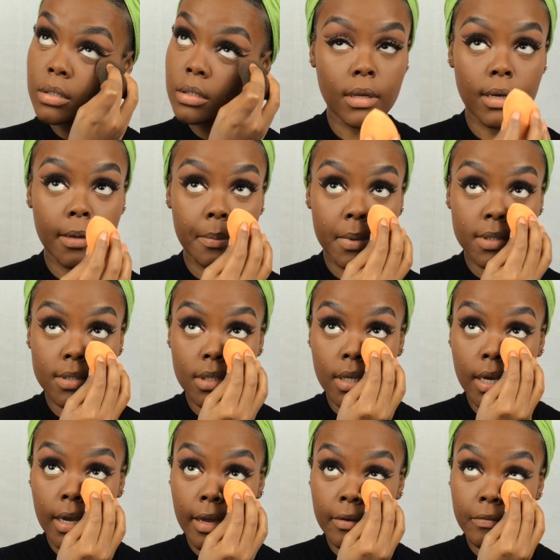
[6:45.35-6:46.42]
look up into the
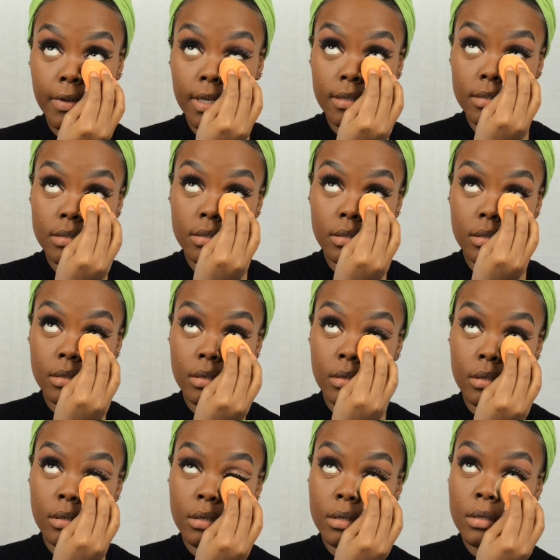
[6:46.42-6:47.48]
heavens,
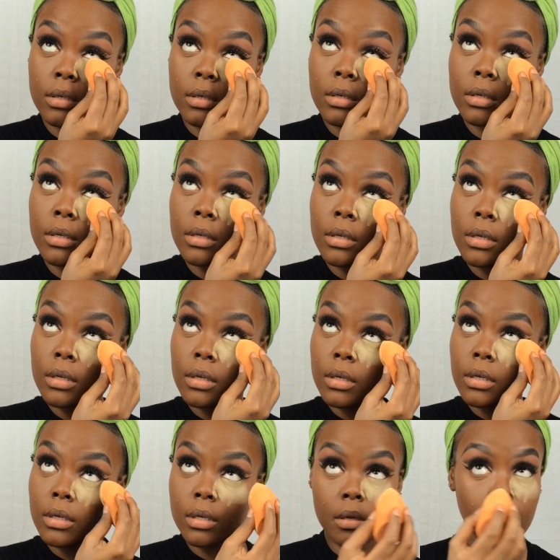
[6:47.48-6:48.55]
and
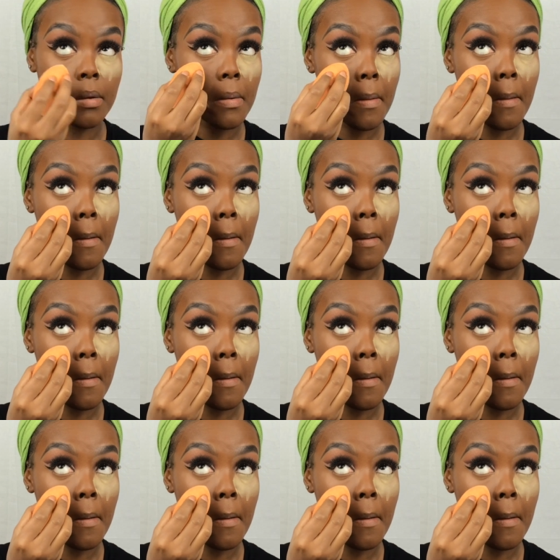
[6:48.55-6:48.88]
apply my powder.